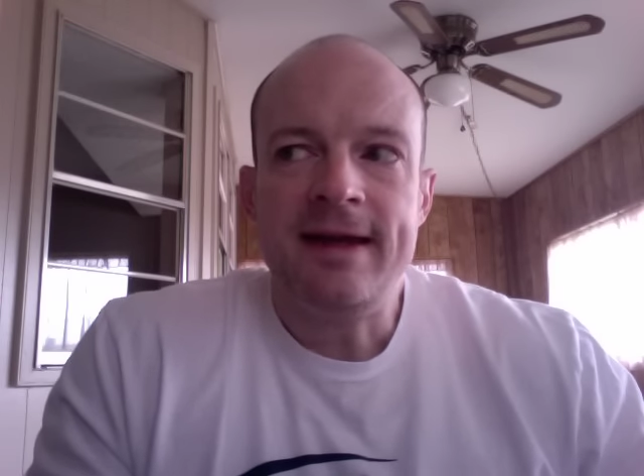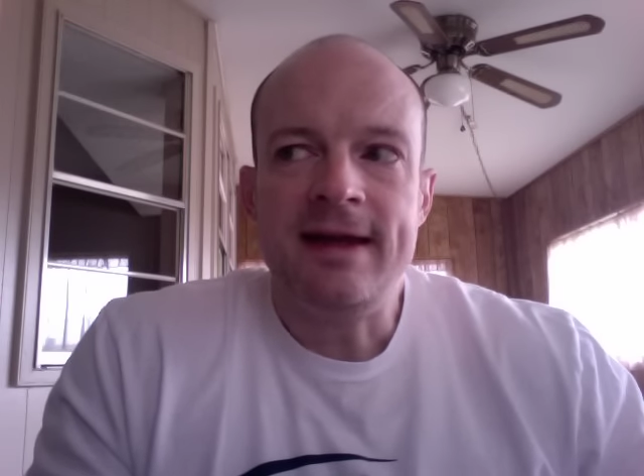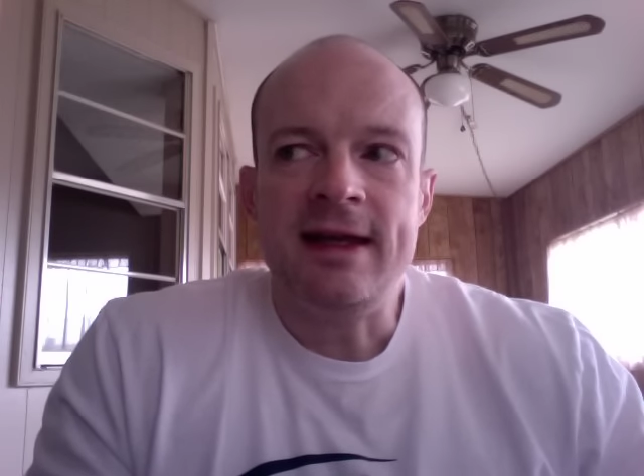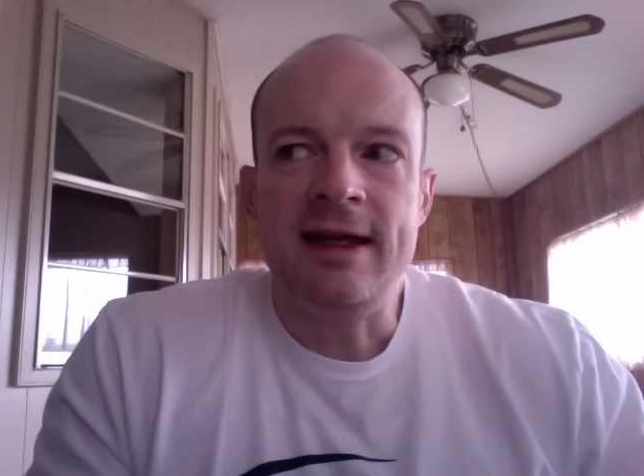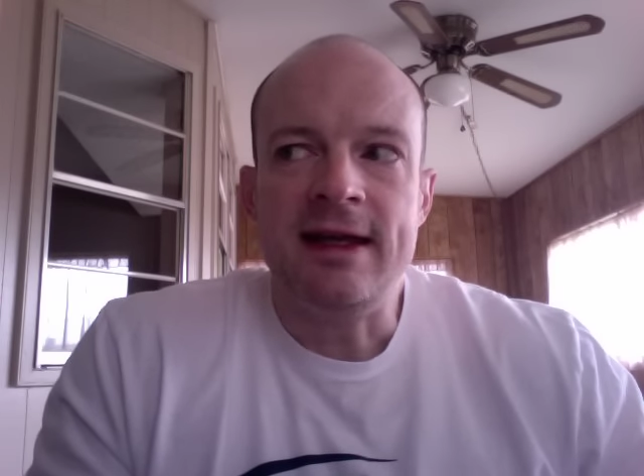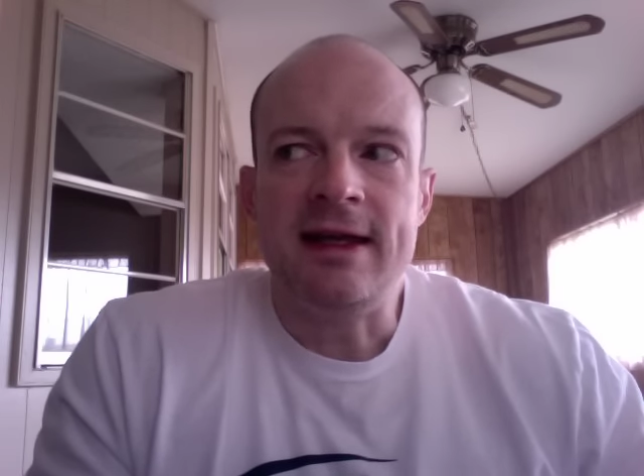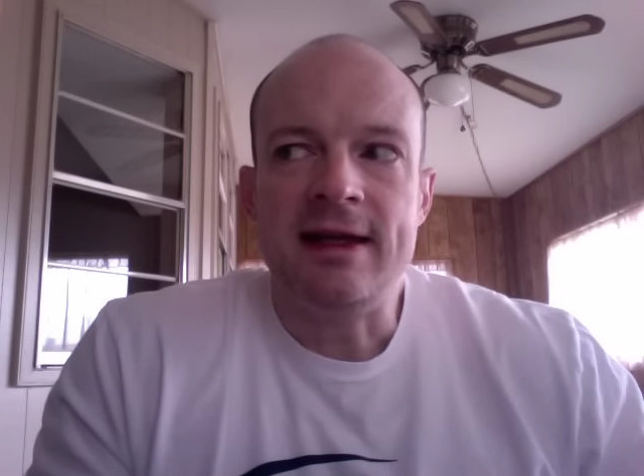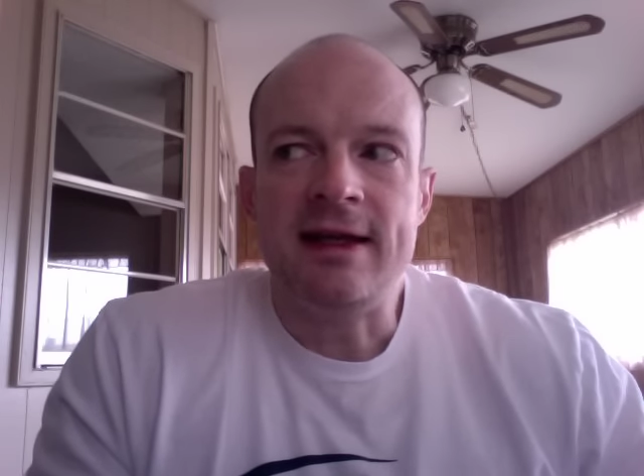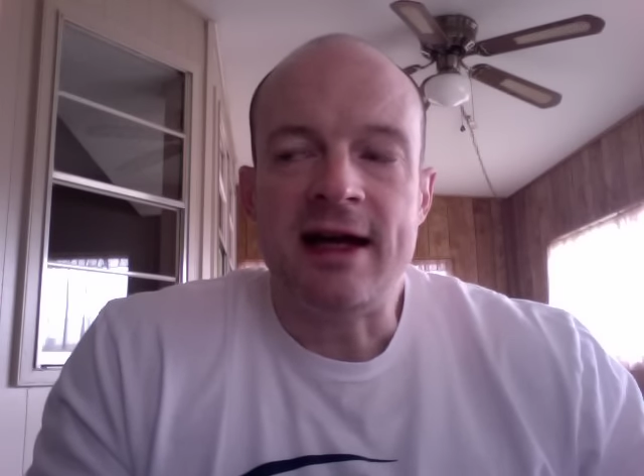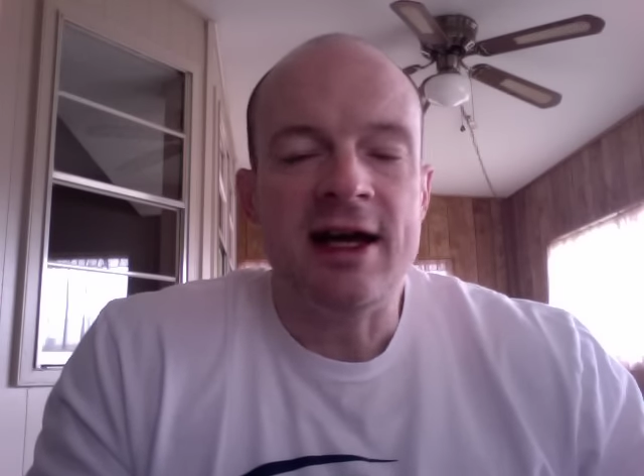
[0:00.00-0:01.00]

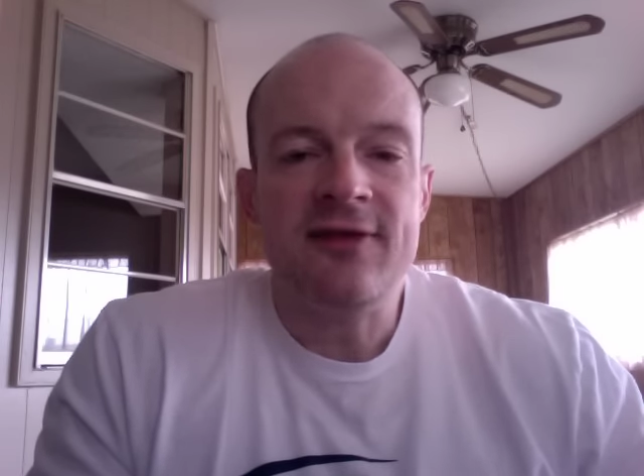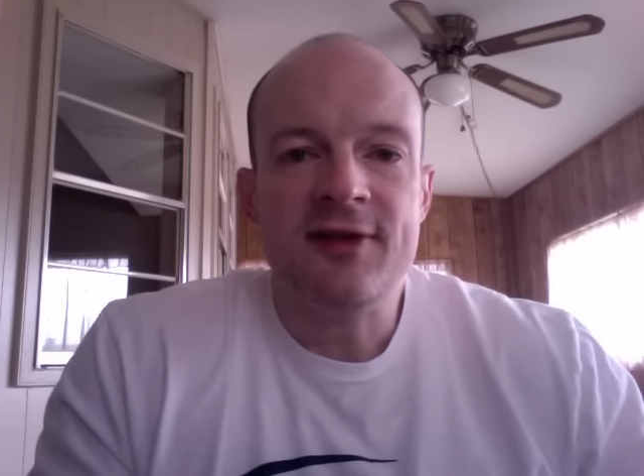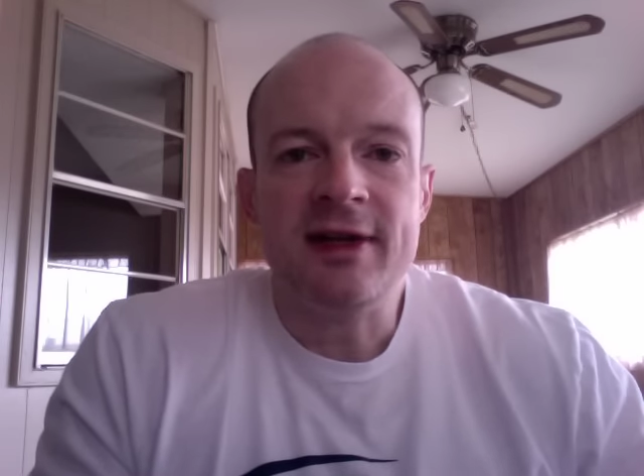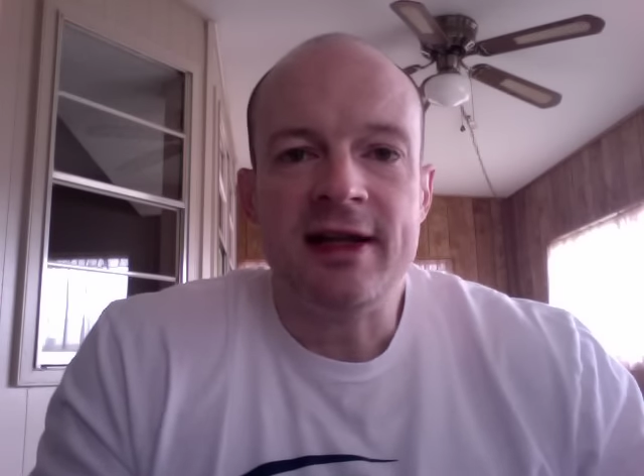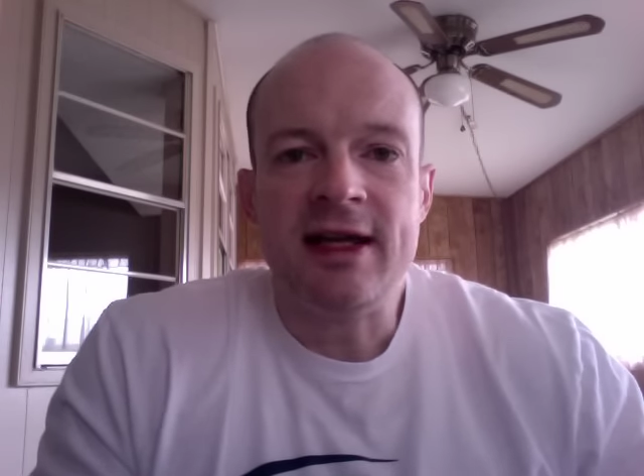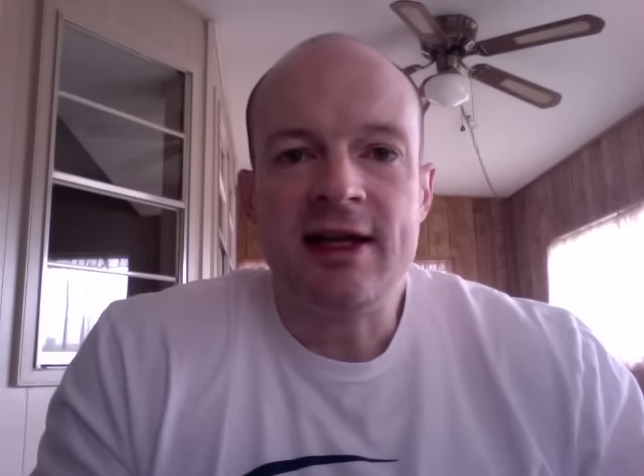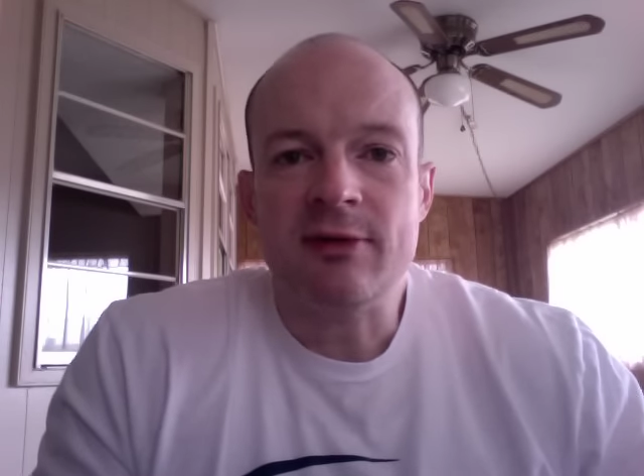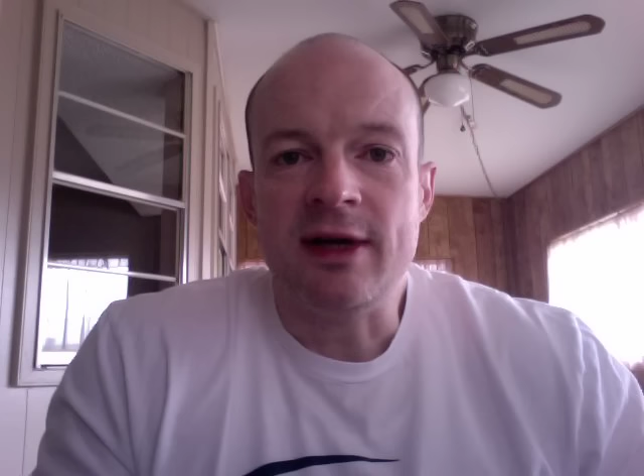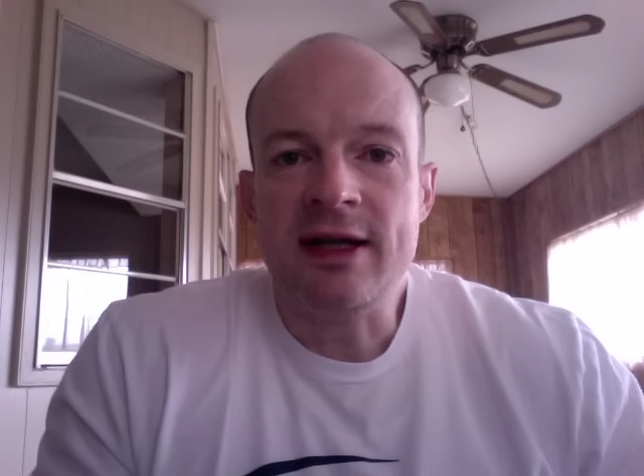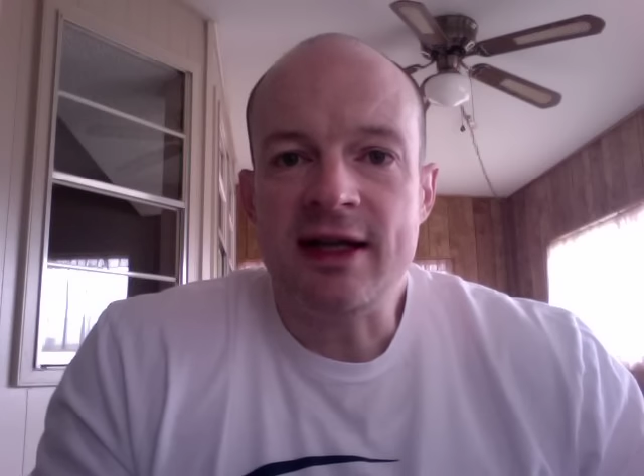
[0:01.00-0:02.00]
And I feel like right